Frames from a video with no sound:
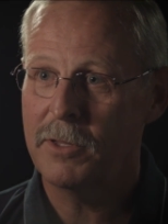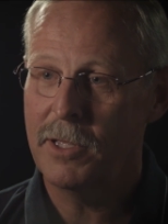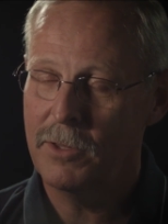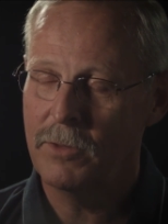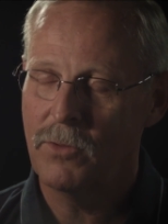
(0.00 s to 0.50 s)

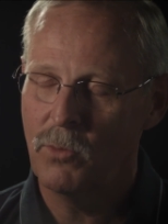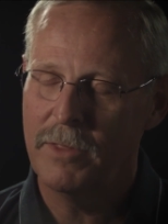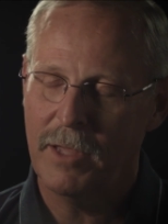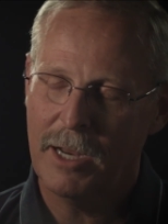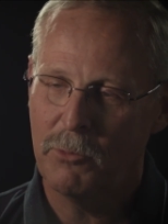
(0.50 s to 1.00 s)
And the
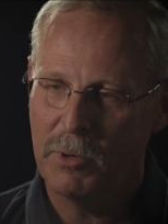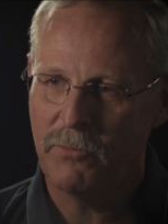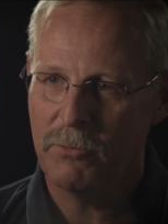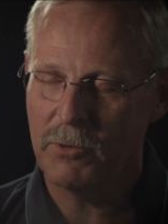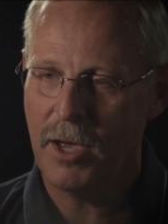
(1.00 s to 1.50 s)
one thing I
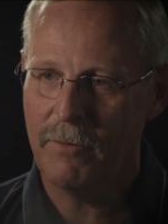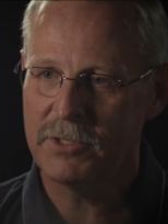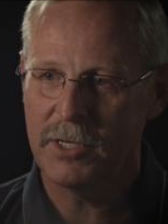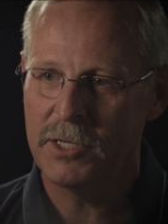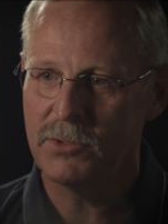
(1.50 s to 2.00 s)
remember from the
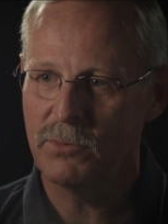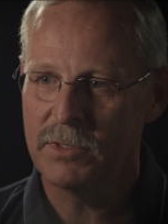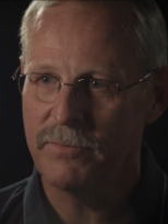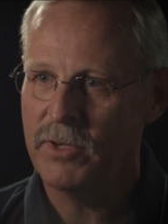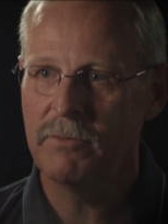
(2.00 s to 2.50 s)
conversation
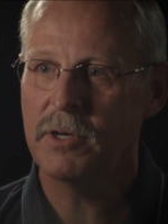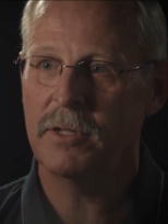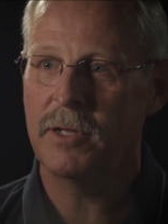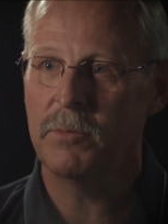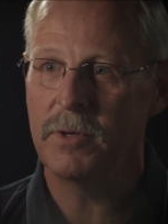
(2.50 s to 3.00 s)
was, Viva
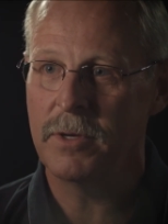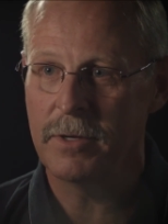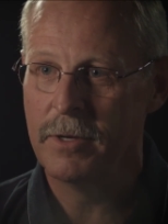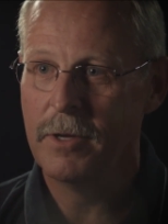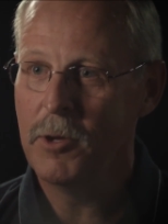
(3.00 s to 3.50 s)

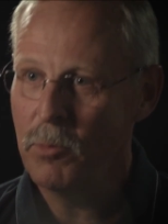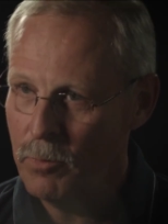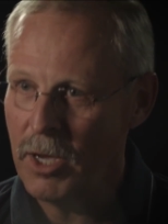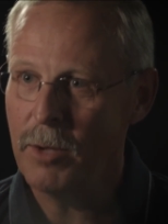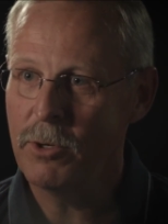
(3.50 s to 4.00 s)
Colombia,
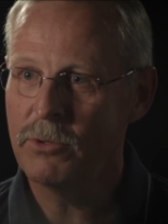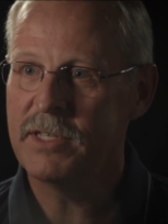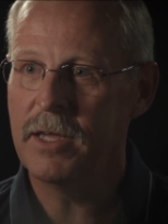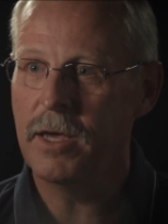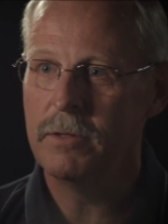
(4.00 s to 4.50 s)
Pablo
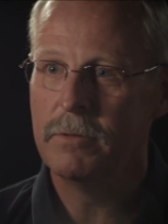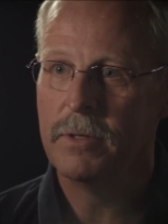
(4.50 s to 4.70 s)
is dead.